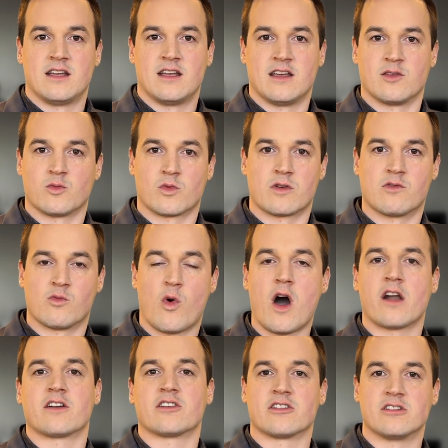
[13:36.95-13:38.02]
and we've
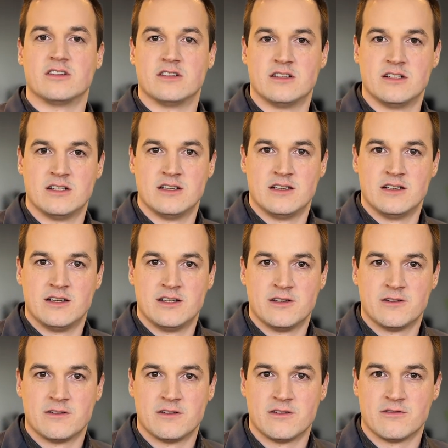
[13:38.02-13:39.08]
wandered
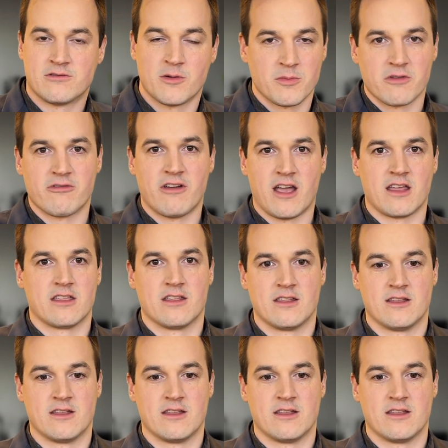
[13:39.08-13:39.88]
from the faith.